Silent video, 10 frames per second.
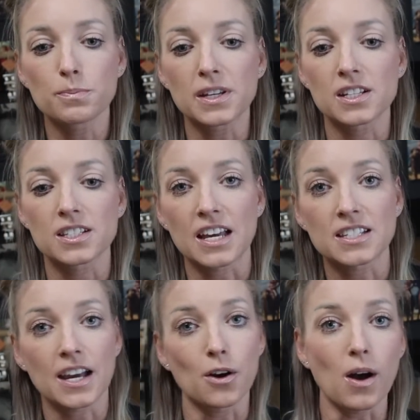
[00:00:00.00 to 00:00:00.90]
because
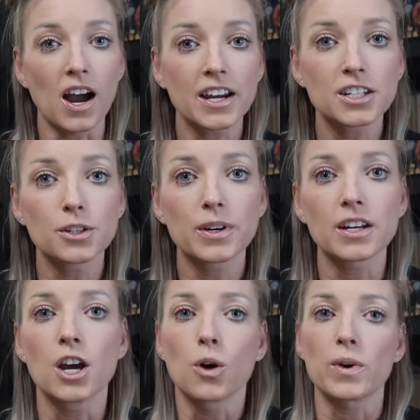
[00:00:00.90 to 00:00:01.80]
that's how I knew
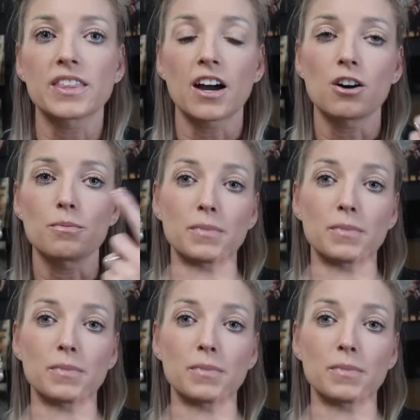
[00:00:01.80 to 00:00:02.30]
it without